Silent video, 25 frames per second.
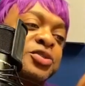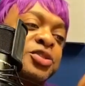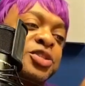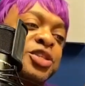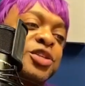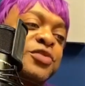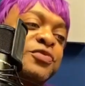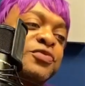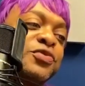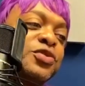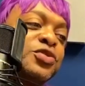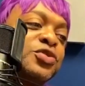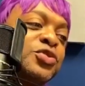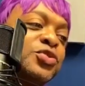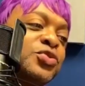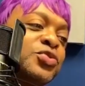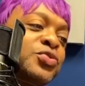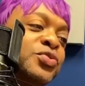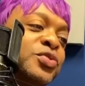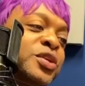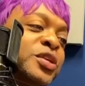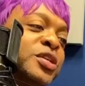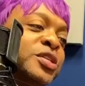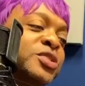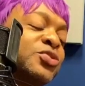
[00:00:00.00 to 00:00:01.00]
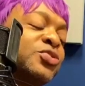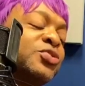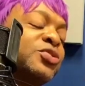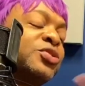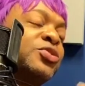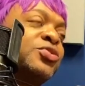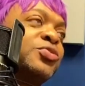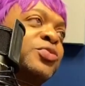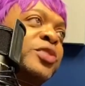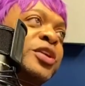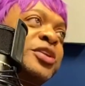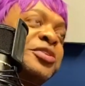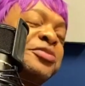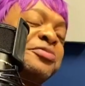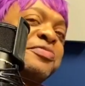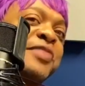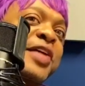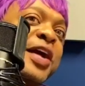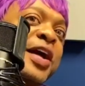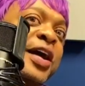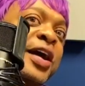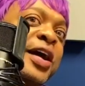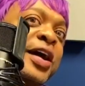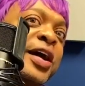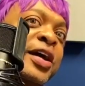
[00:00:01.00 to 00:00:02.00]
Jennifer Lewis or Loretta
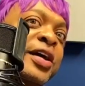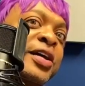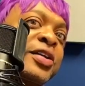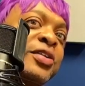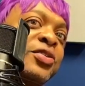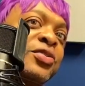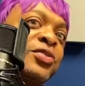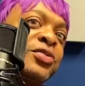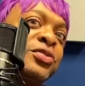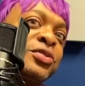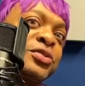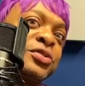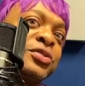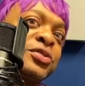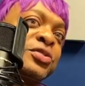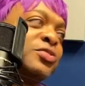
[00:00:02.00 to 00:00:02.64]
Devine or